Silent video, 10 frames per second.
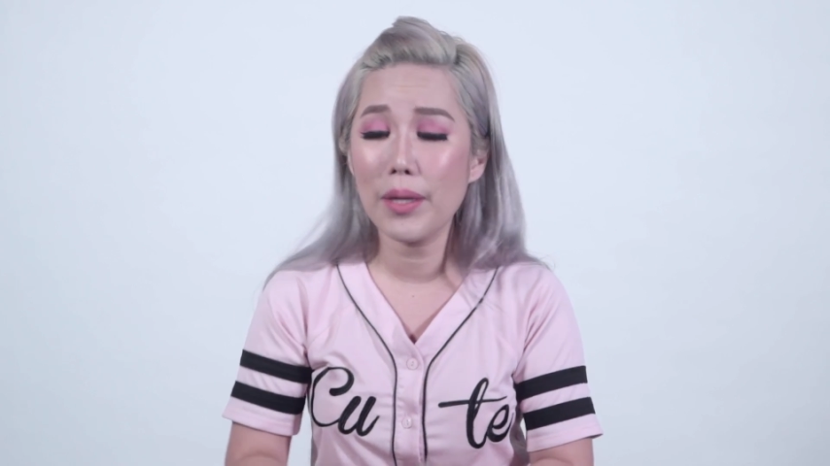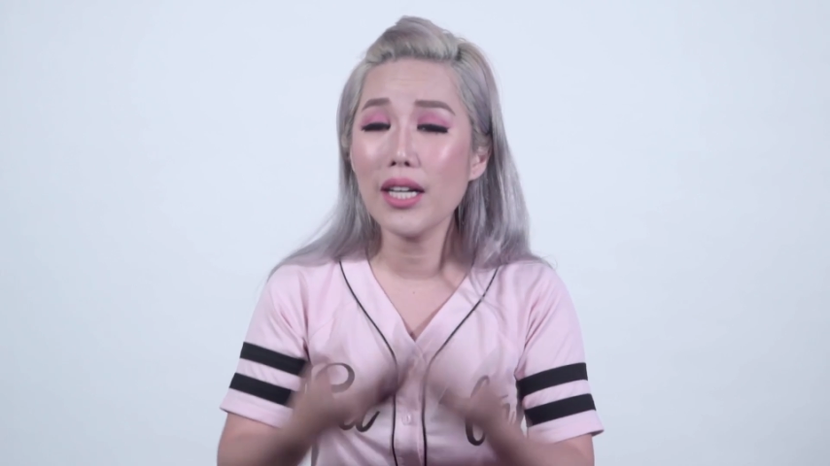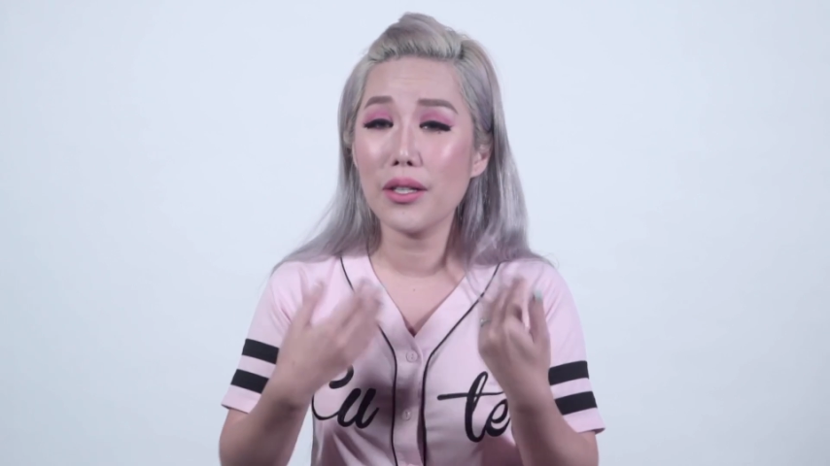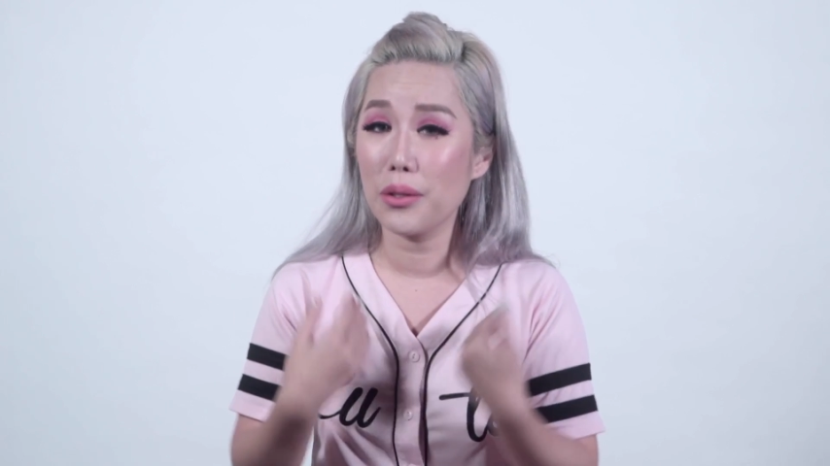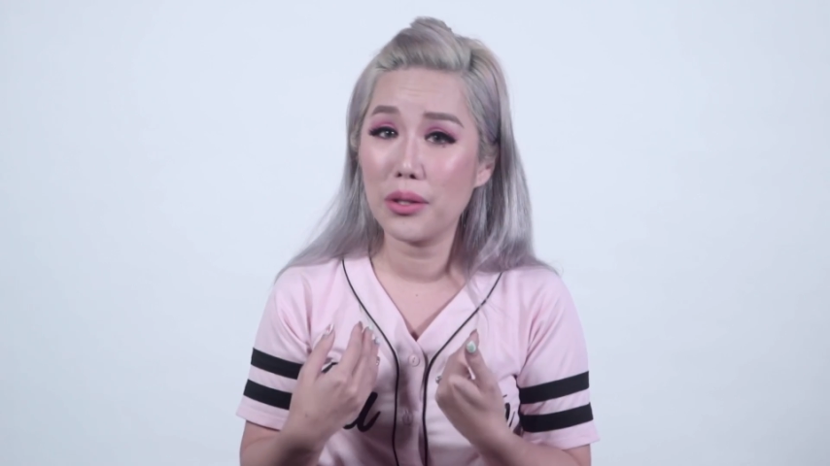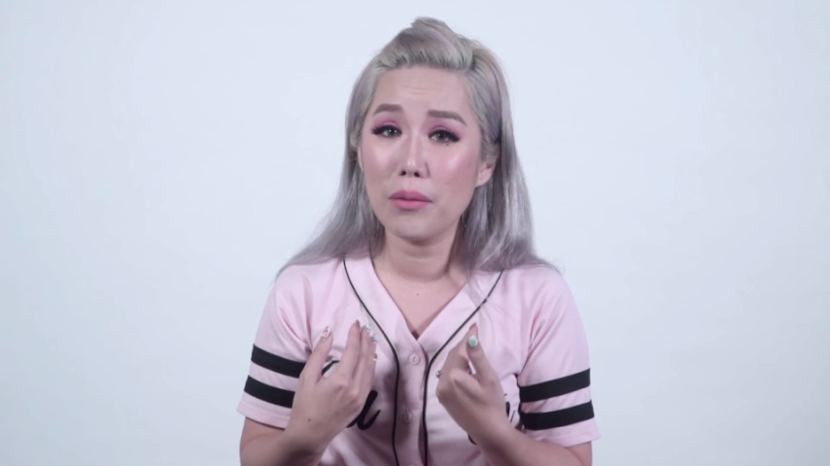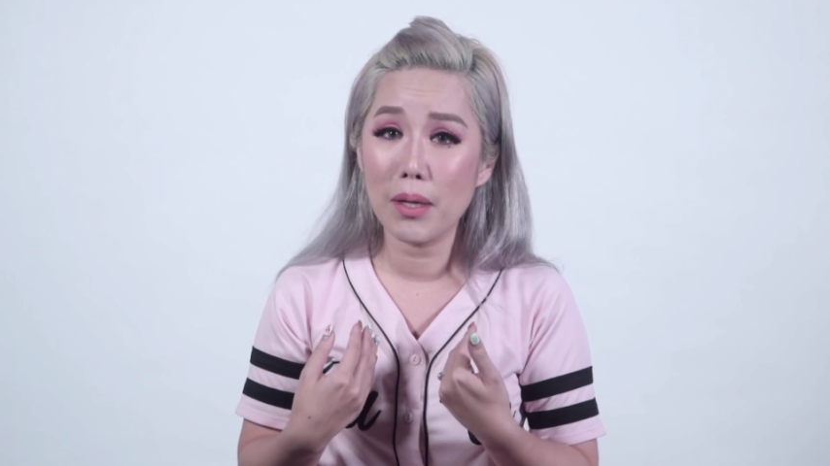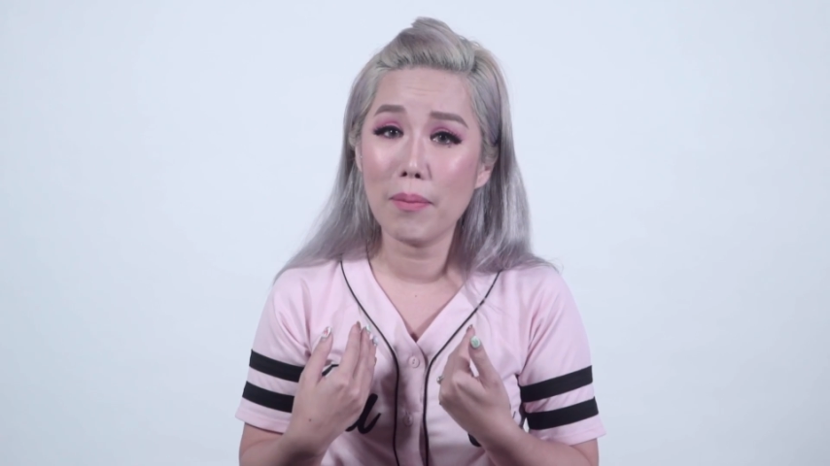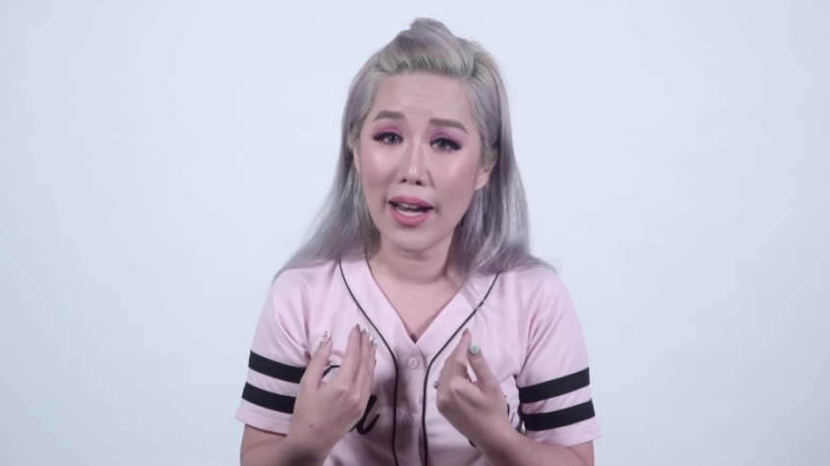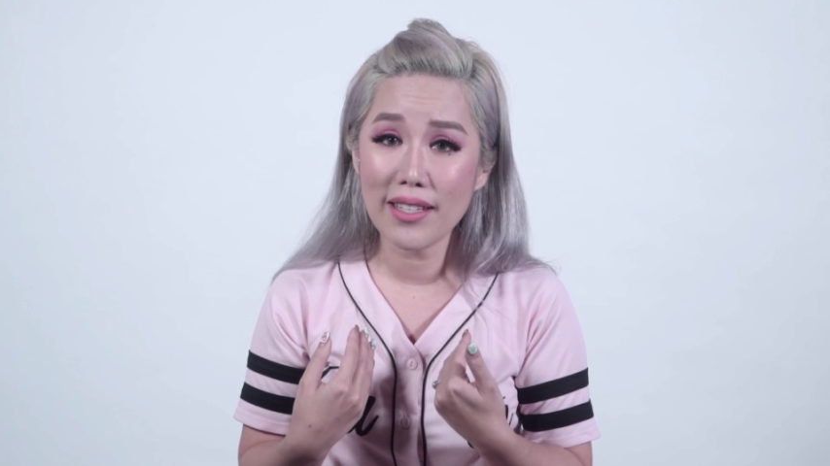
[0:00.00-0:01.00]
being a
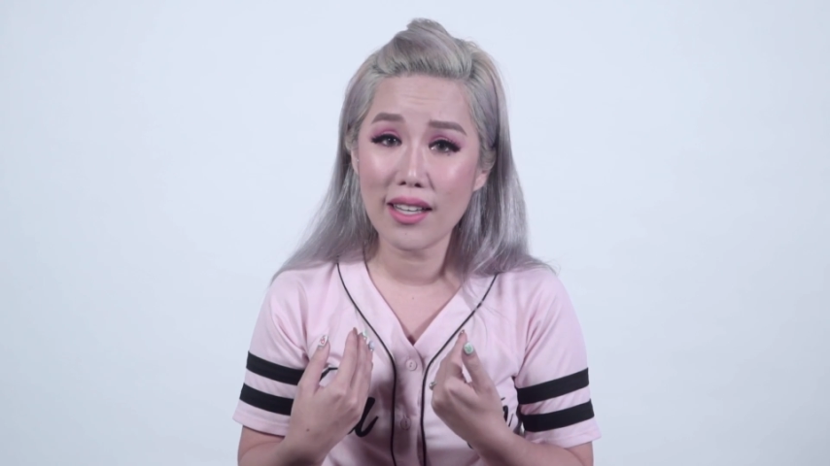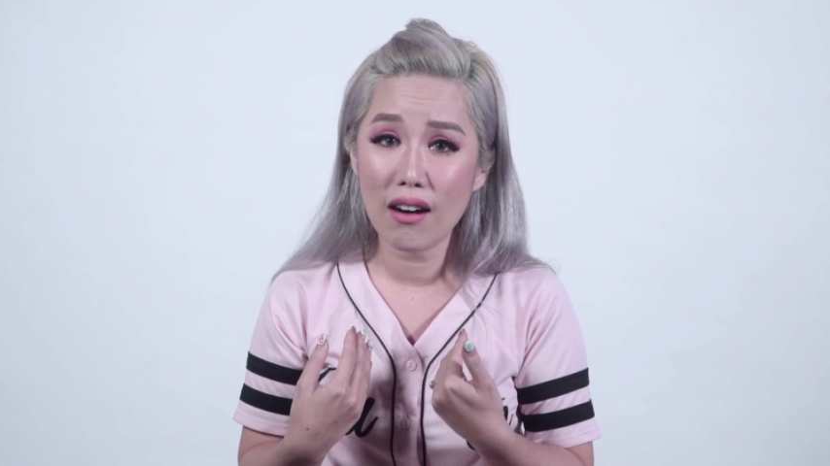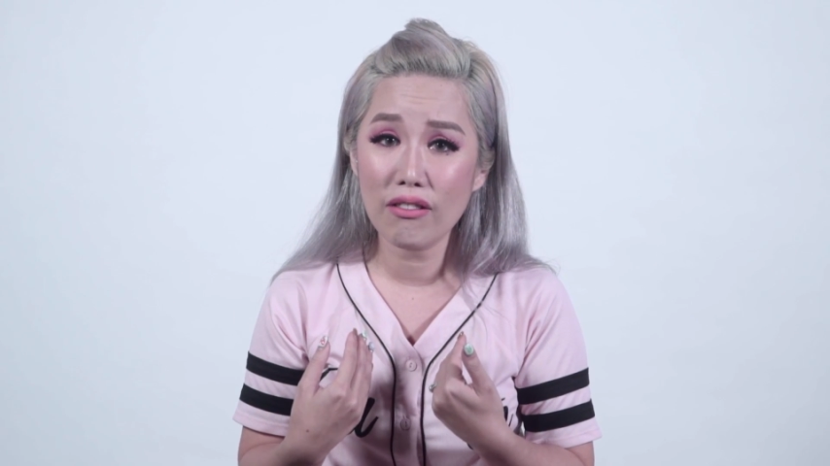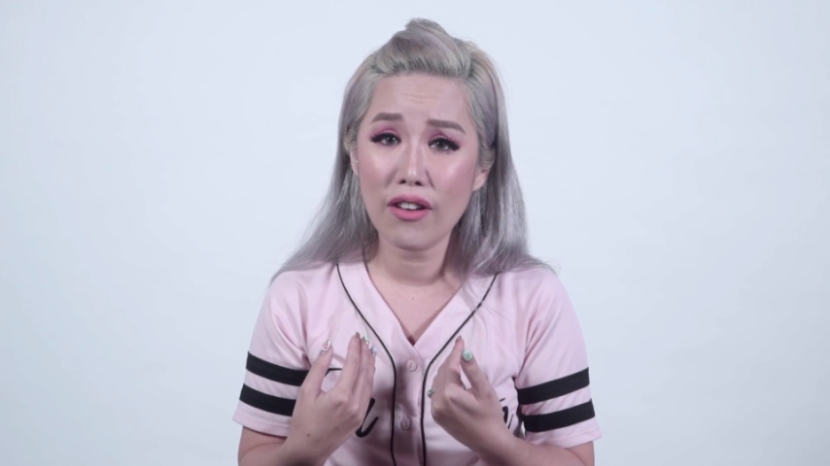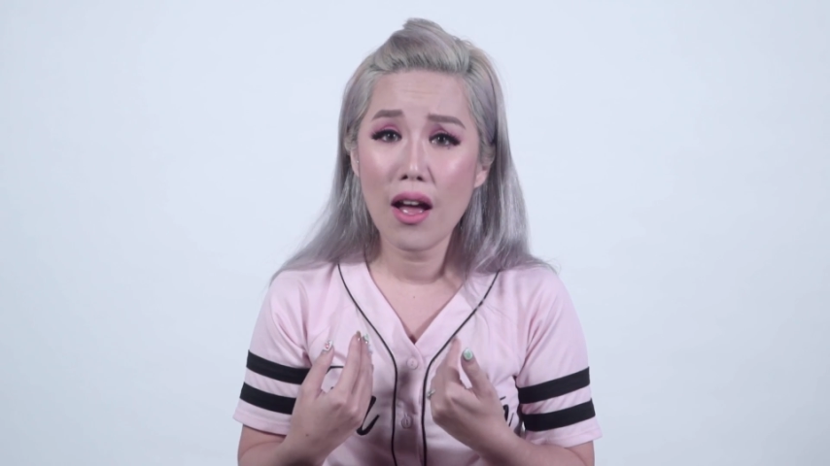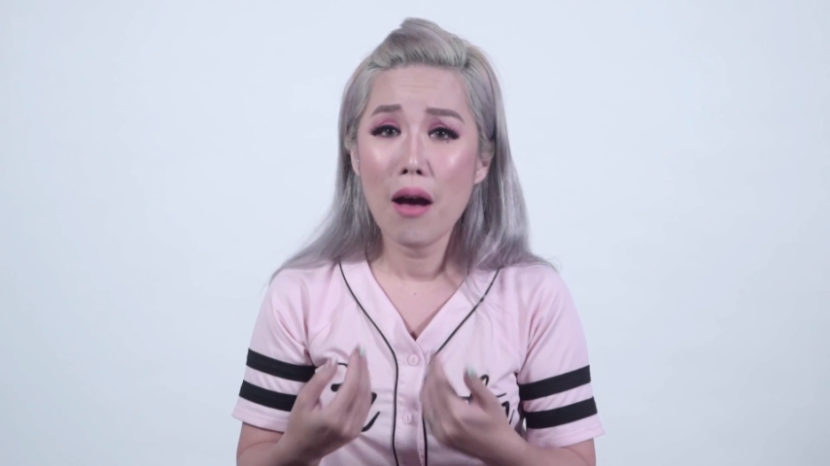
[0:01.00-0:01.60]
YouTuber myself,